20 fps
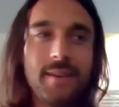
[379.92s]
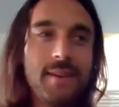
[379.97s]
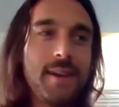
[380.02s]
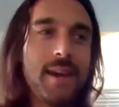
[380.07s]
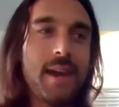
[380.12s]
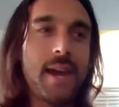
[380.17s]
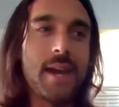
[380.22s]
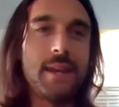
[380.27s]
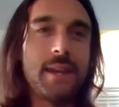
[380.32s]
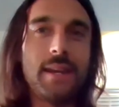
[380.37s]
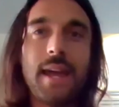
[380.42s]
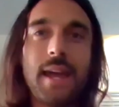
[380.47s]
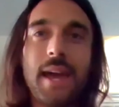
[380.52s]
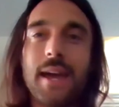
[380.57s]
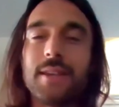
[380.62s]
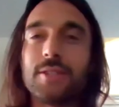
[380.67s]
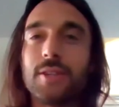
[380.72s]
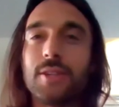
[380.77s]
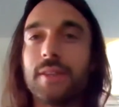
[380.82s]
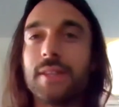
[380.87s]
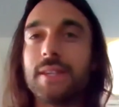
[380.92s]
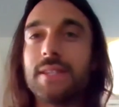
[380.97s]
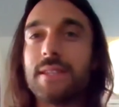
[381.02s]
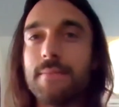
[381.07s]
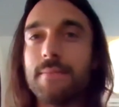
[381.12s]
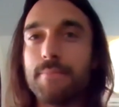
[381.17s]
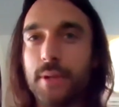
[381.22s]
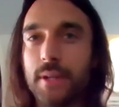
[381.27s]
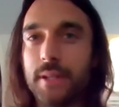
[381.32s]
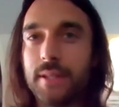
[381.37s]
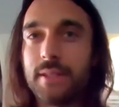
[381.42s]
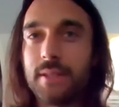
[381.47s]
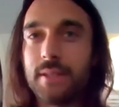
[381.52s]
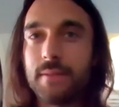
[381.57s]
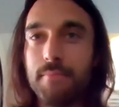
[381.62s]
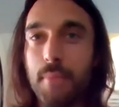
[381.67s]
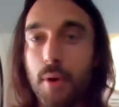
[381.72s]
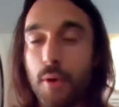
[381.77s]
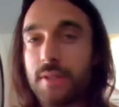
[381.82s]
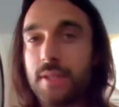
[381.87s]
and it has all these
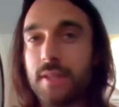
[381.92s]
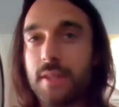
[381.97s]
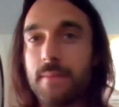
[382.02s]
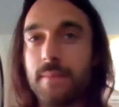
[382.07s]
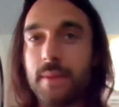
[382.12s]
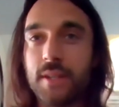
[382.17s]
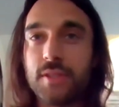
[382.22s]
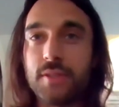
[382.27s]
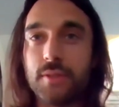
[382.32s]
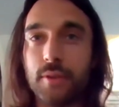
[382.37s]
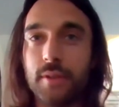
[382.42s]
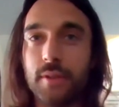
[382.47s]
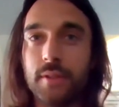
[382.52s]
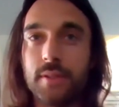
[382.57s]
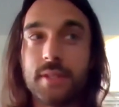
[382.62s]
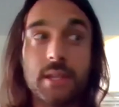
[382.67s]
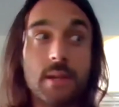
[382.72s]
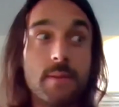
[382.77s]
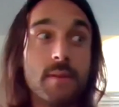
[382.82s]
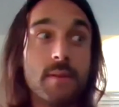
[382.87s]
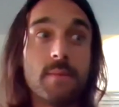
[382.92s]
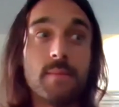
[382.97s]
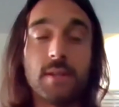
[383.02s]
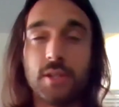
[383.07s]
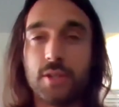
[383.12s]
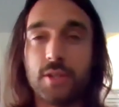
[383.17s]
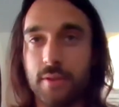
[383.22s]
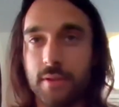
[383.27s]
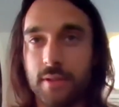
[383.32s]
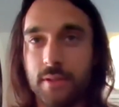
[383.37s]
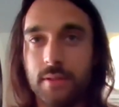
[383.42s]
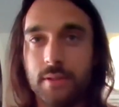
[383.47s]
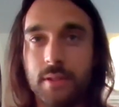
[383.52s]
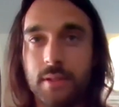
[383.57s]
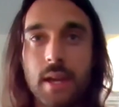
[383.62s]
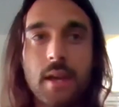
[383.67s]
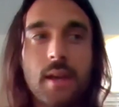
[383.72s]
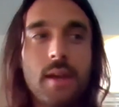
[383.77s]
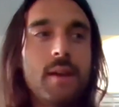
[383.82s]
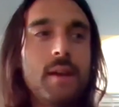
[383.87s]
inputs, most of them external, some of them internal,
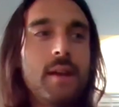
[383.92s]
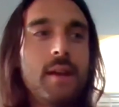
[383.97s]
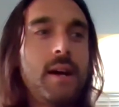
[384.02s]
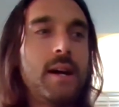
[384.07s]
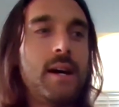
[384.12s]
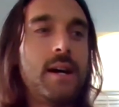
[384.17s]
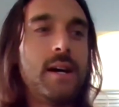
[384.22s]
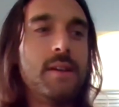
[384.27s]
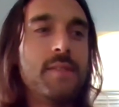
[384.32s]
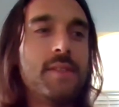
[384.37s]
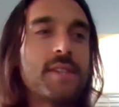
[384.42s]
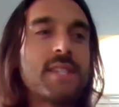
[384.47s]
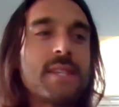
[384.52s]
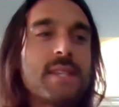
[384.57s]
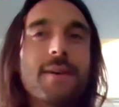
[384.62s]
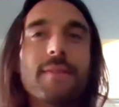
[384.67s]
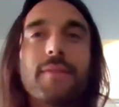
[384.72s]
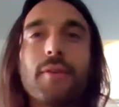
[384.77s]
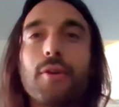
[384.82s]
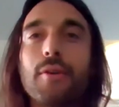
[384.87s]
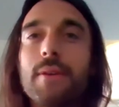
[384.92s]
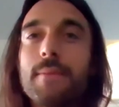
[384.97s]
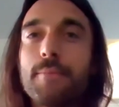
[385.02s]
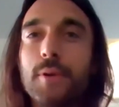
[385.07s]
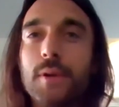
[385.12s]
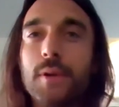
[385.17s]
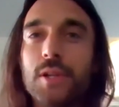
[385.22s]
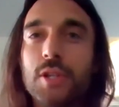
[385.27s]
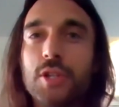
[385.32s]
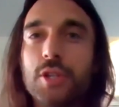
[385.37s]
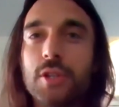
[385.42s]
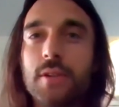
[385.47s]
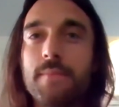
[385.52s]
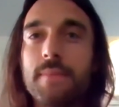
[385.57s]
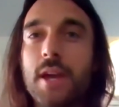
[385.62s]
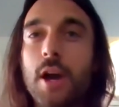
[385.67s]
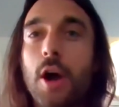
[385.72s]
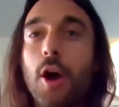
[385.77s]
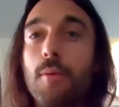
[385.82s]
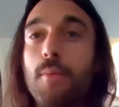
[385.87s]
uh, the sum of our inputs should
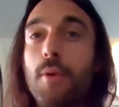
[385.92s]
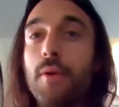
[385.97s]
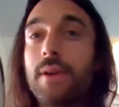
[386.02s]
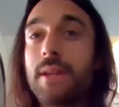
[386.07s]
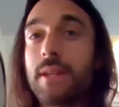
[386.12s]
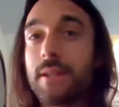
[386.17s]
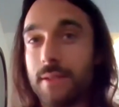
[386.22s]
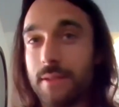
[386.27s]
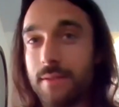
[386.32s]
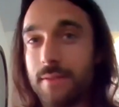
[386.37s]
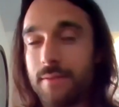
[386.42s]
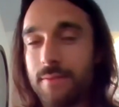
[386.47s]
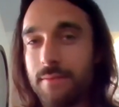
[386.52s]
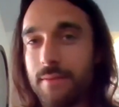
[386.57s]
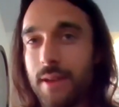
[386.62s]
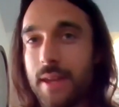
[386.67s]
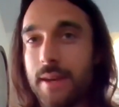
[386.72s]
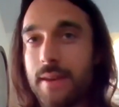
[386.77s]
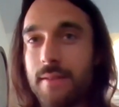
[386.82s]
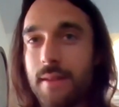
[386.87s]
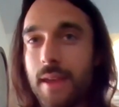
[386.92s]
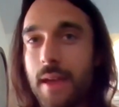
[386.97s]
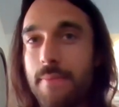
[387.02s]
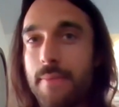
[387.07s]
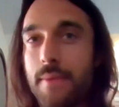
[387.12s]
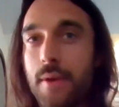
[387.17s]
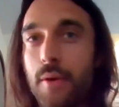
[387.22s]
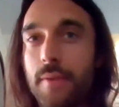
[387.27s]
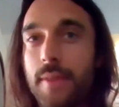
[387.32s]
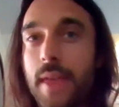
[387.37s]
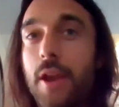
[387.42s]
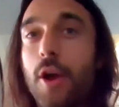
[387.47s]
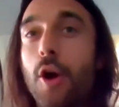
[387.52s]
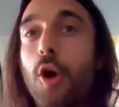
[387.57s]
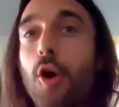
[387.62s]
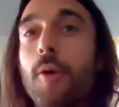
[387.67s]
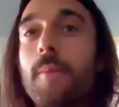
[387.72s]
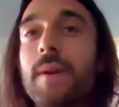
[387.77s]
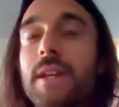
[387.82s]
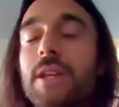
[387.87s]
be harmonious, and, and that
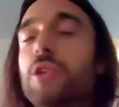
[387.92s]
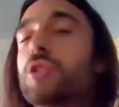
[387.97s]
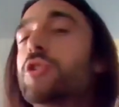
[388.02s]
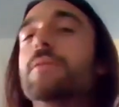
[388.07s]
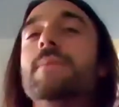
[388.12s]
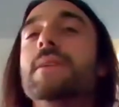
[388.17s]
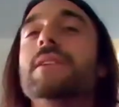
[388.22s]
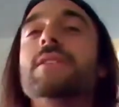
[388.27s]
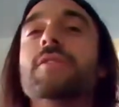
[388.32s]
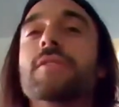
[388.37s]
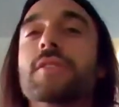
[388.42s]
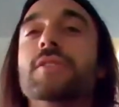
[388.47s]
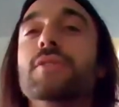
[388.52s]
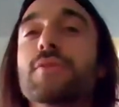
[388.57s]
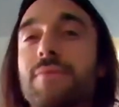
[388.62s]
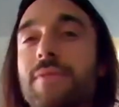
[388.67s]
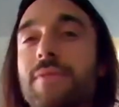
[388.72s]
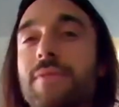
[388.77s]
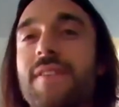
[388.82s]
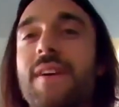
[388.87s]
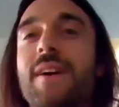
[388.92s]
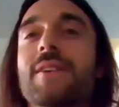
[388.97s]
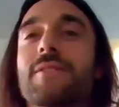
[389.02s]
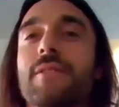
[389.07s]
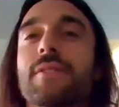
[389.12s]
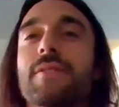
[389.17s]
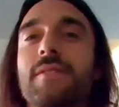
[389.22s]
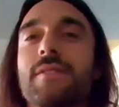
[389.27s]
harmony should be to the tune of health.